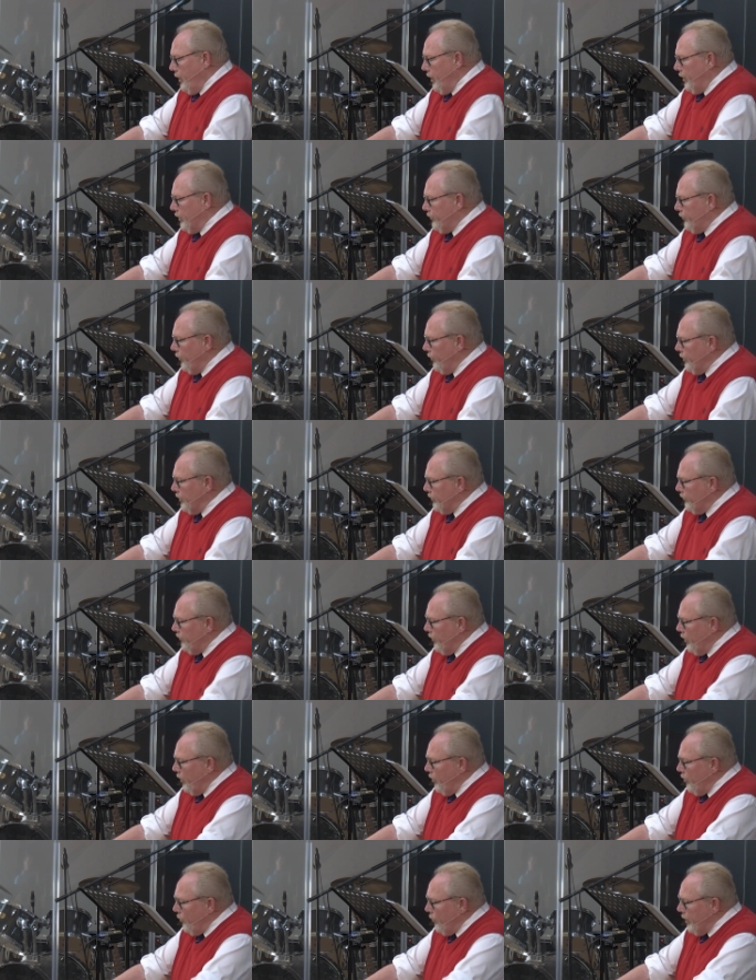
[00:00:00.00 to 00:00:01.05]
And it's for this
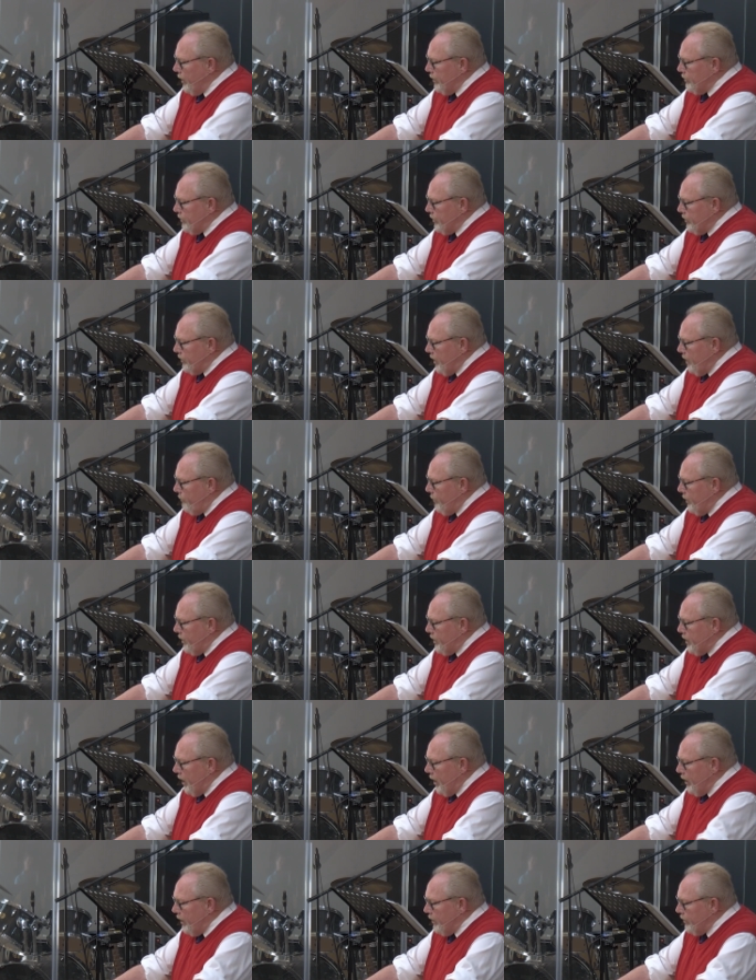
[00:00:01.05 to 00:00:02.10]
very reason that
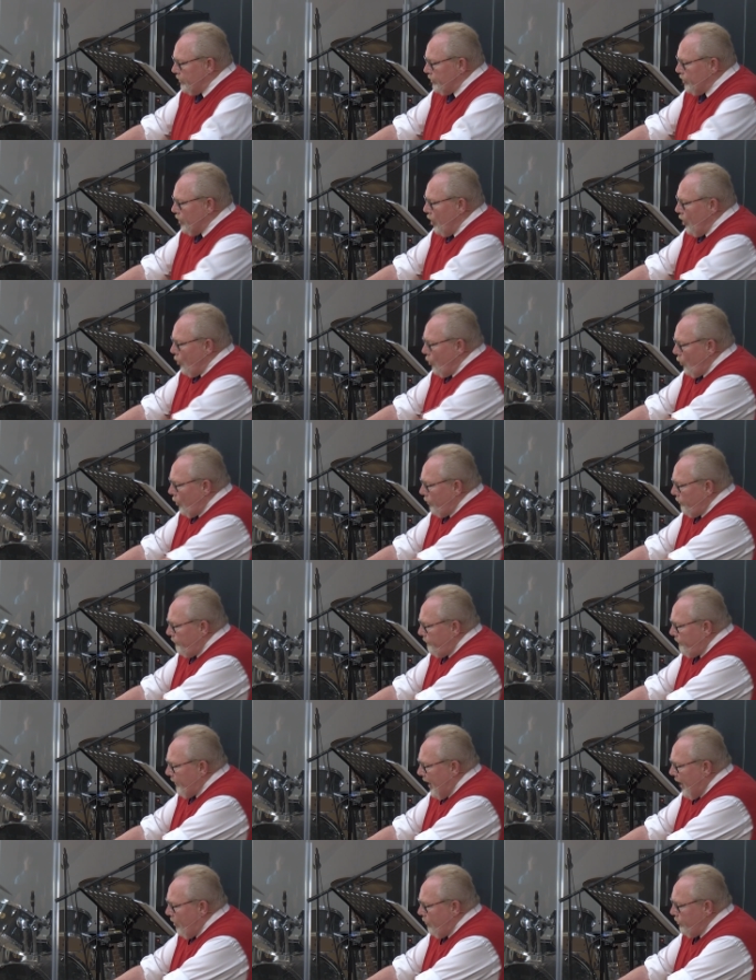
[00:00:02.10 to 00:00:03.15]
because we're
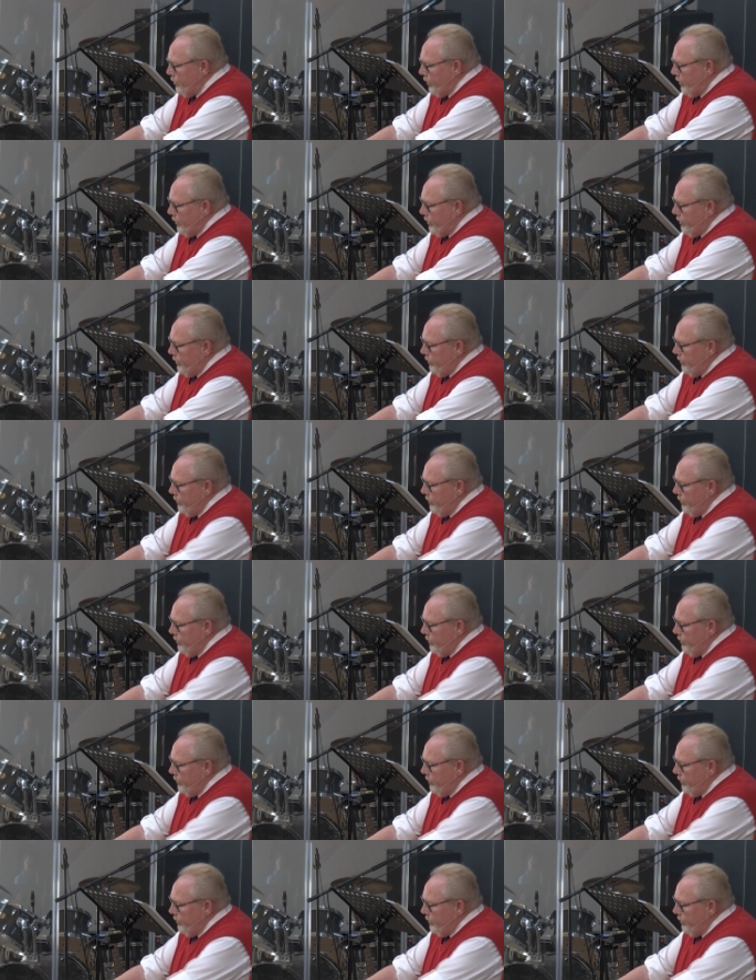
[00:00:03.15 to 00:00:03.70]
founded